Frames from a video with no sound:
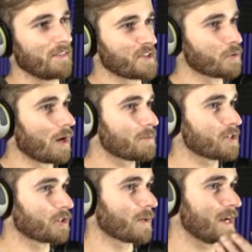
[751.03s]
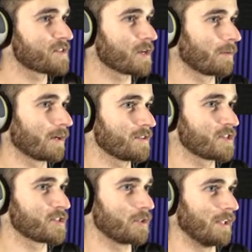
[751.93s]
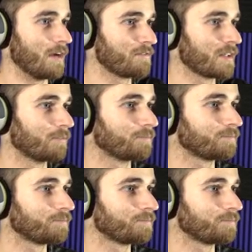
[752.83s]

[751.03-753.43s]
the swamp's to the right and somewhere else is to the left